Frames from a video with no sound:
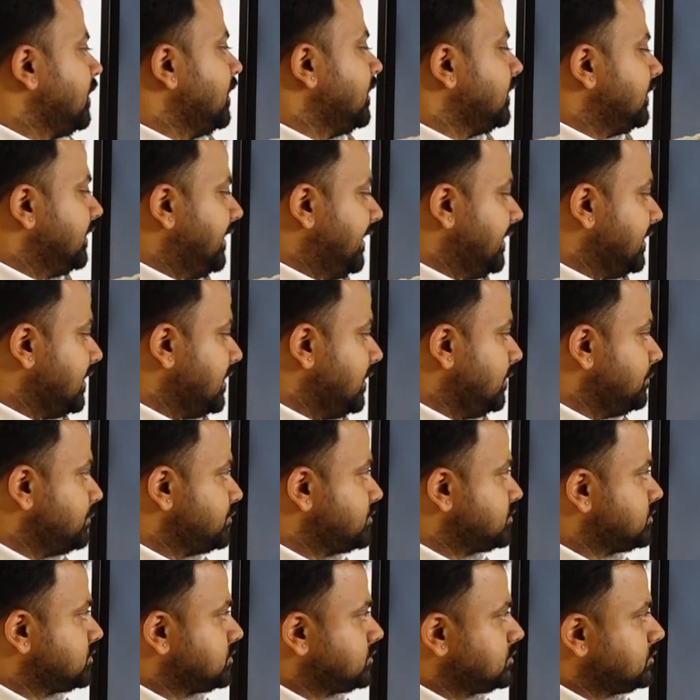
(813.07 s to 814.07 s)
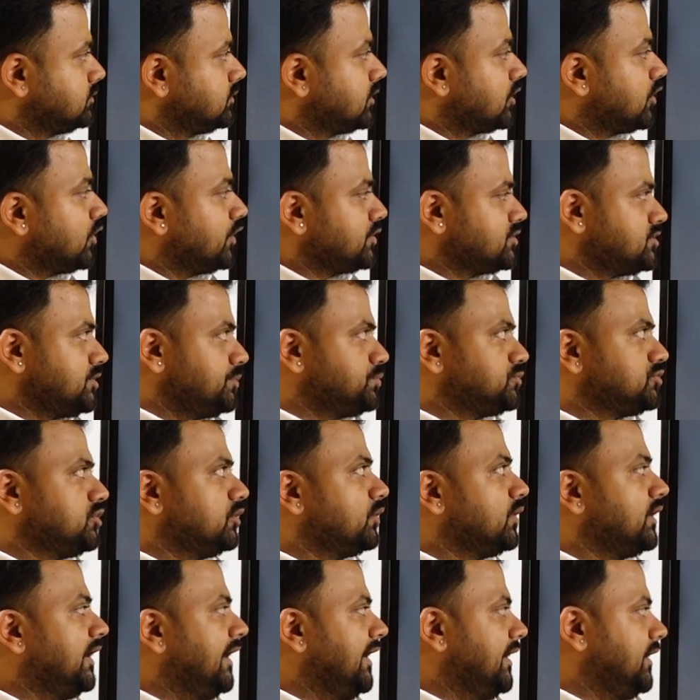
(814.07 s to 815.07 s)
Then comes
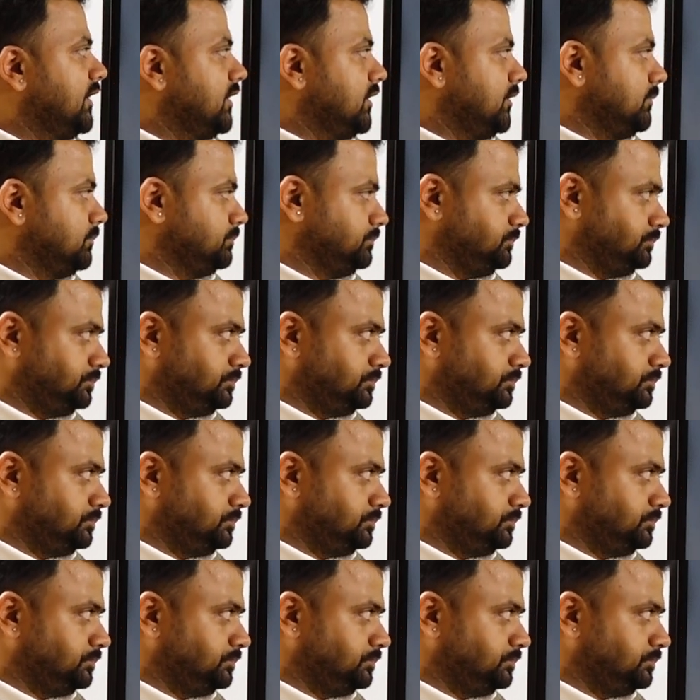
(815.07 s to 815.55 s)
conceptual clarity.